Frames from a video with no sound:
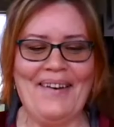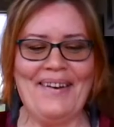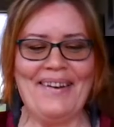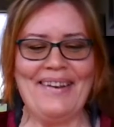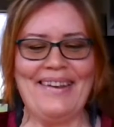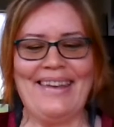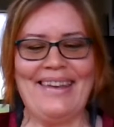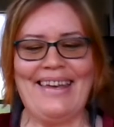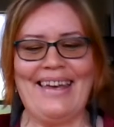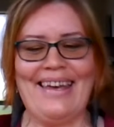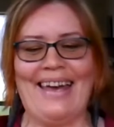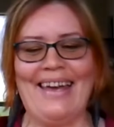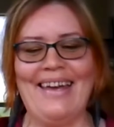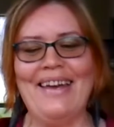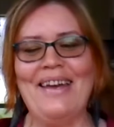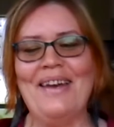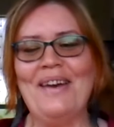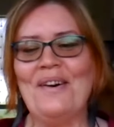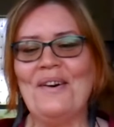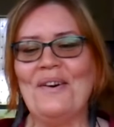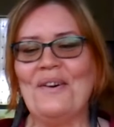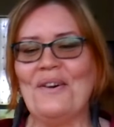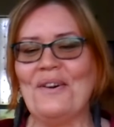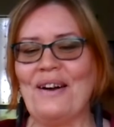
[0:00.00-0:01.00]
Okay.
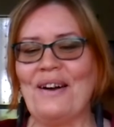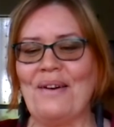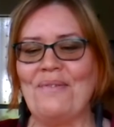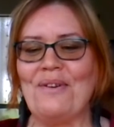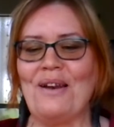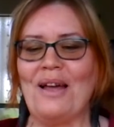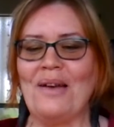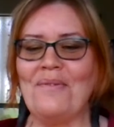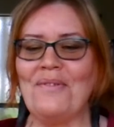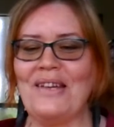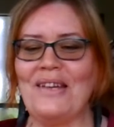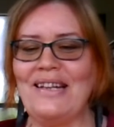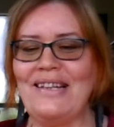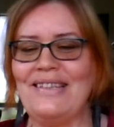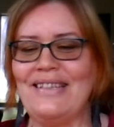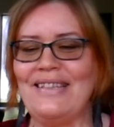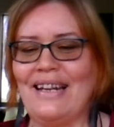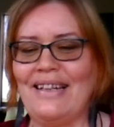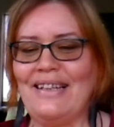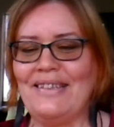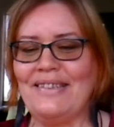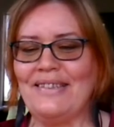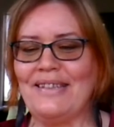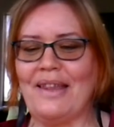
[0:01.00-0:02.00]
All right. Well, I'm going to
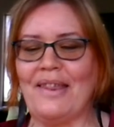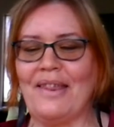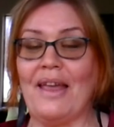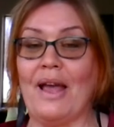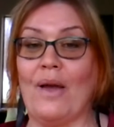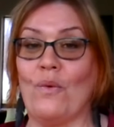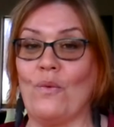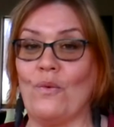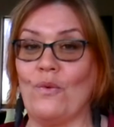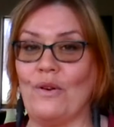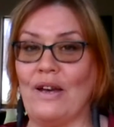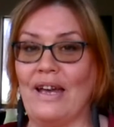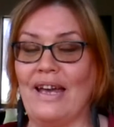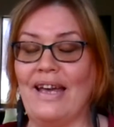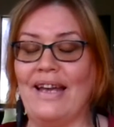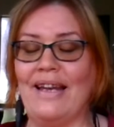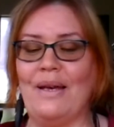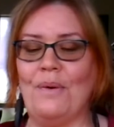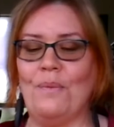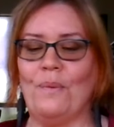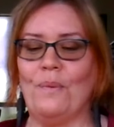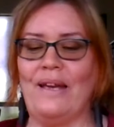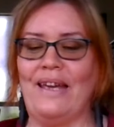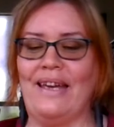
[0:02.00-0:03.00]
tell you something
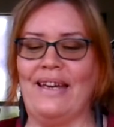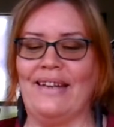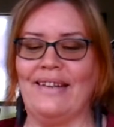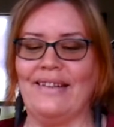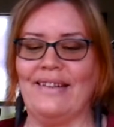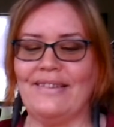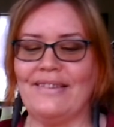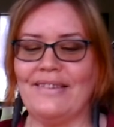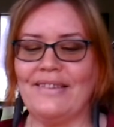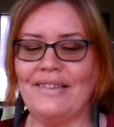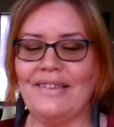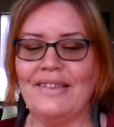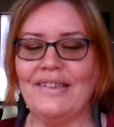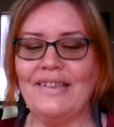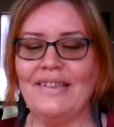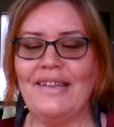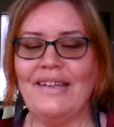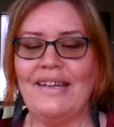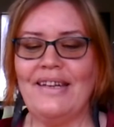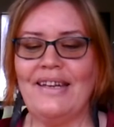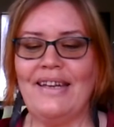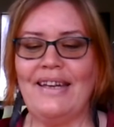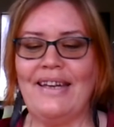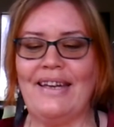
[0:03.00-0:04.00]
really weird
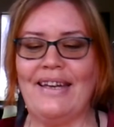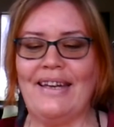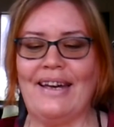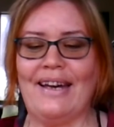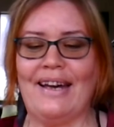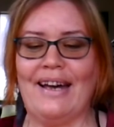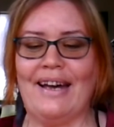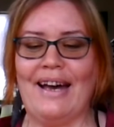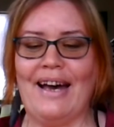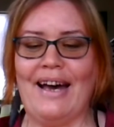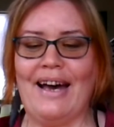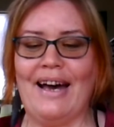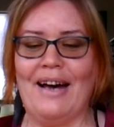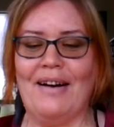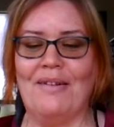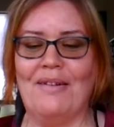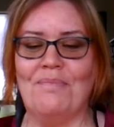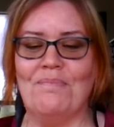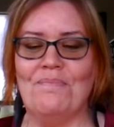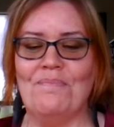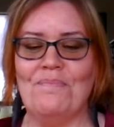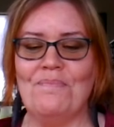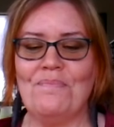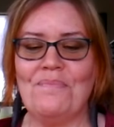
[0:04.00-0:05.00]
here,
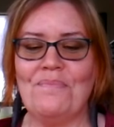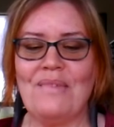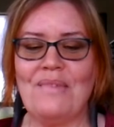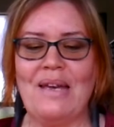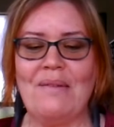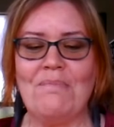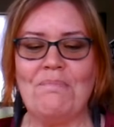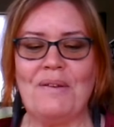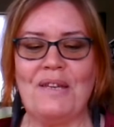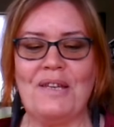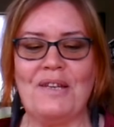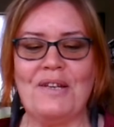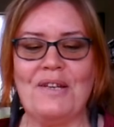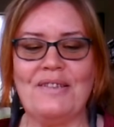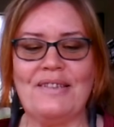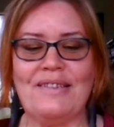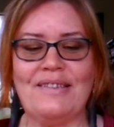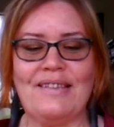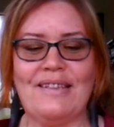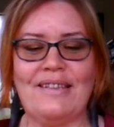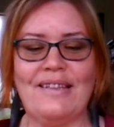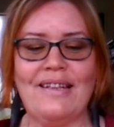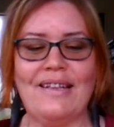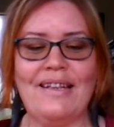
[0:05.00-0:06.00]
because
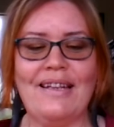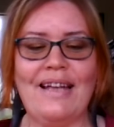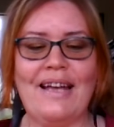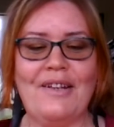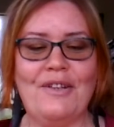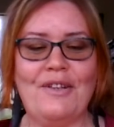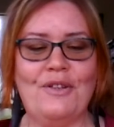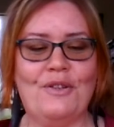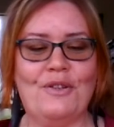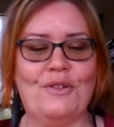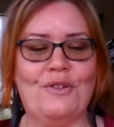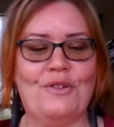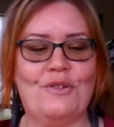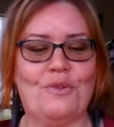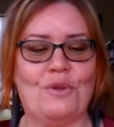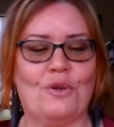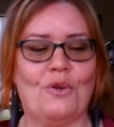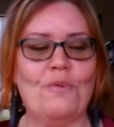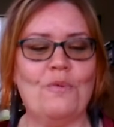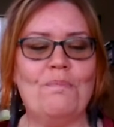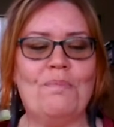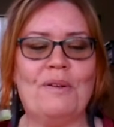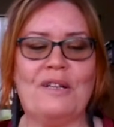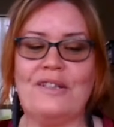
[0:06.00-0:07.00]
it's a little
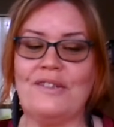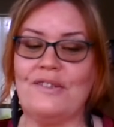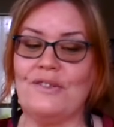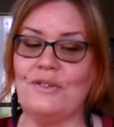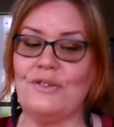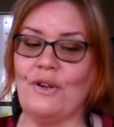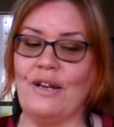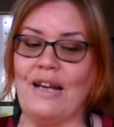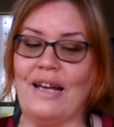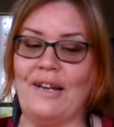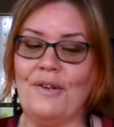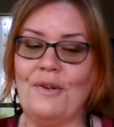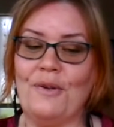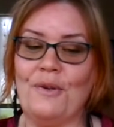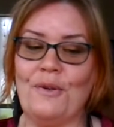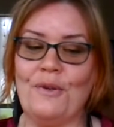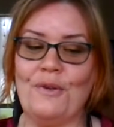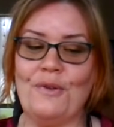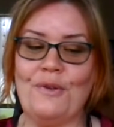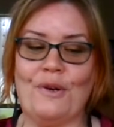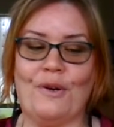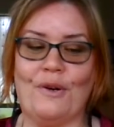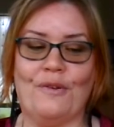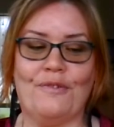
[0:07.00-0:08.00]
unusual, but it's not
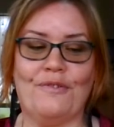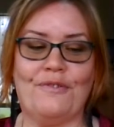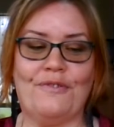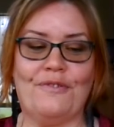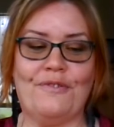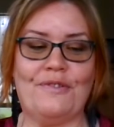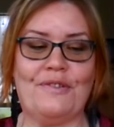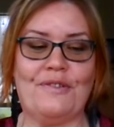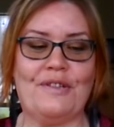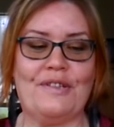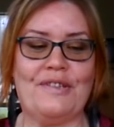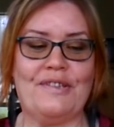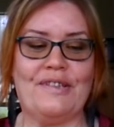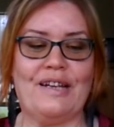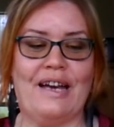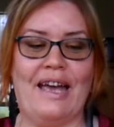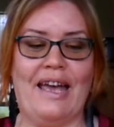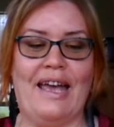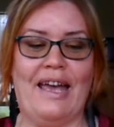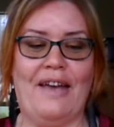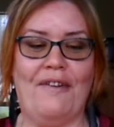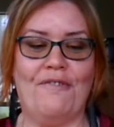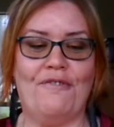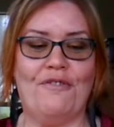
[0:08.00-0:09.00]
unheard of. Because I
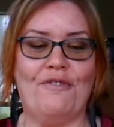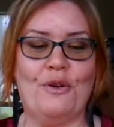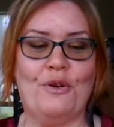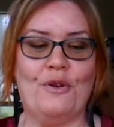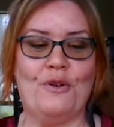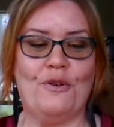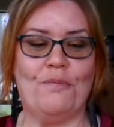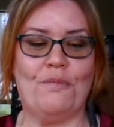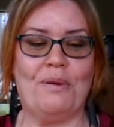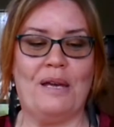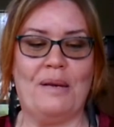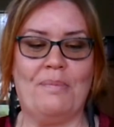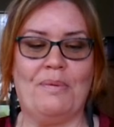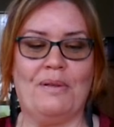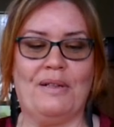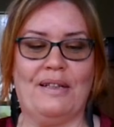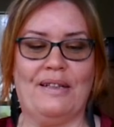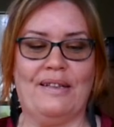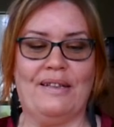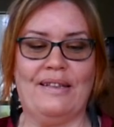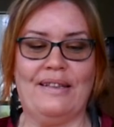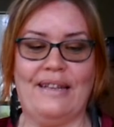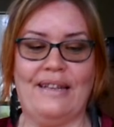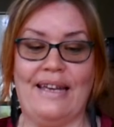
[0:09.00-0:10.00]
have heard of
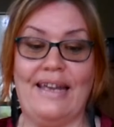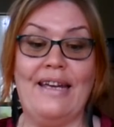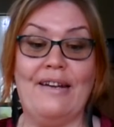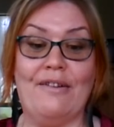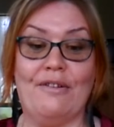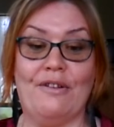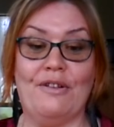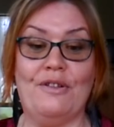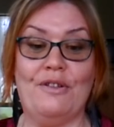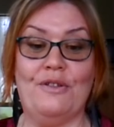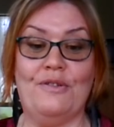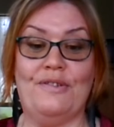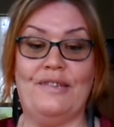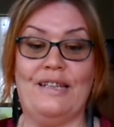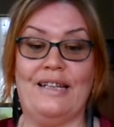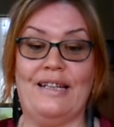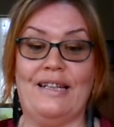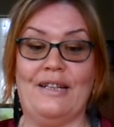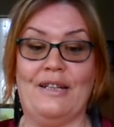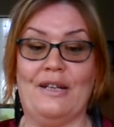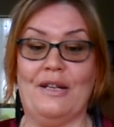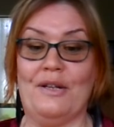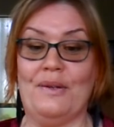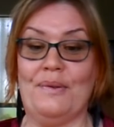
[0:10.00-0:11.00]
people here in New
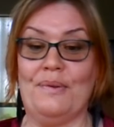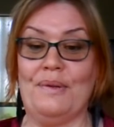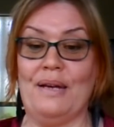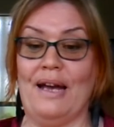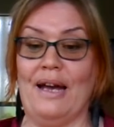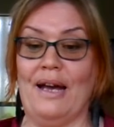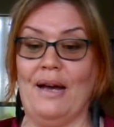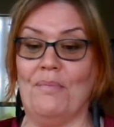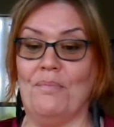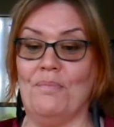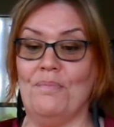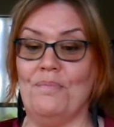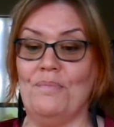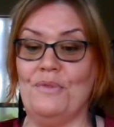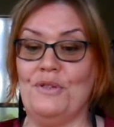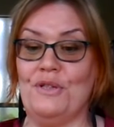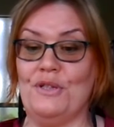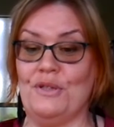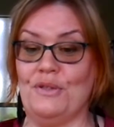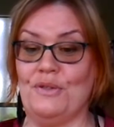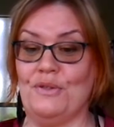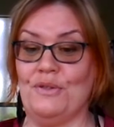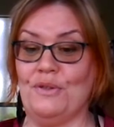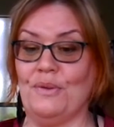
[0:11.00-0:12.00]
Zealand
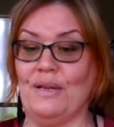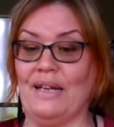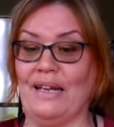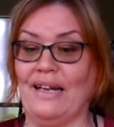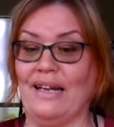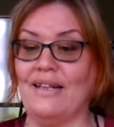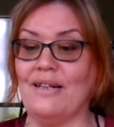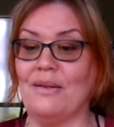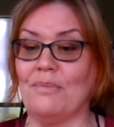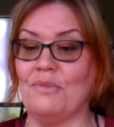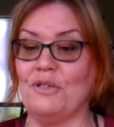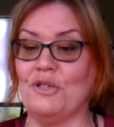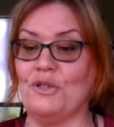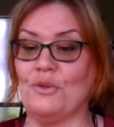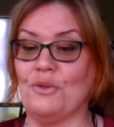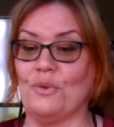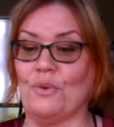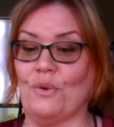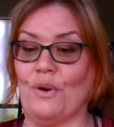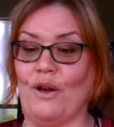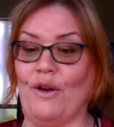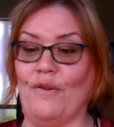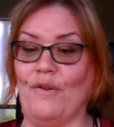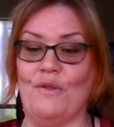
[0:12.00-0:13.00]
doing it. I'm sure
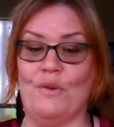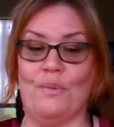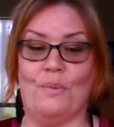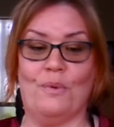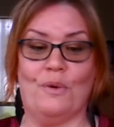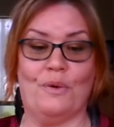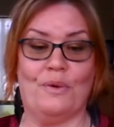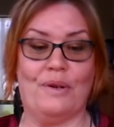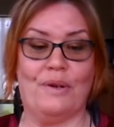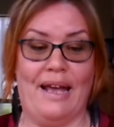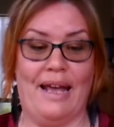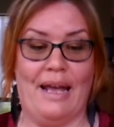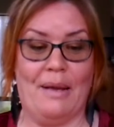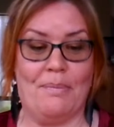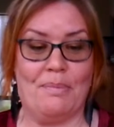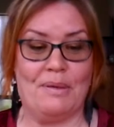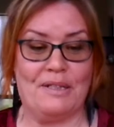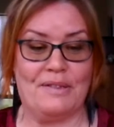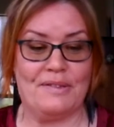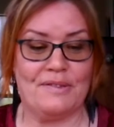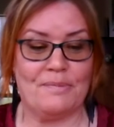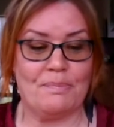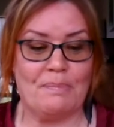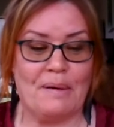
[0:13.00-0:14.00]
all over the world it
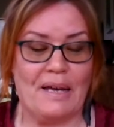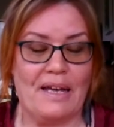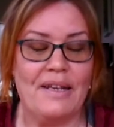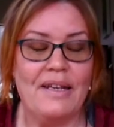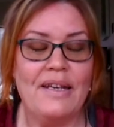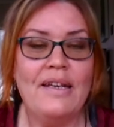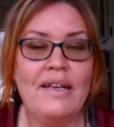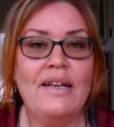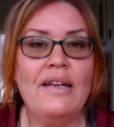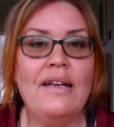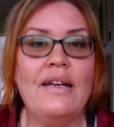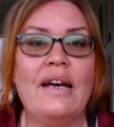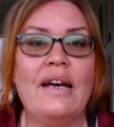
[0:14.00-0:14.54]
happens. But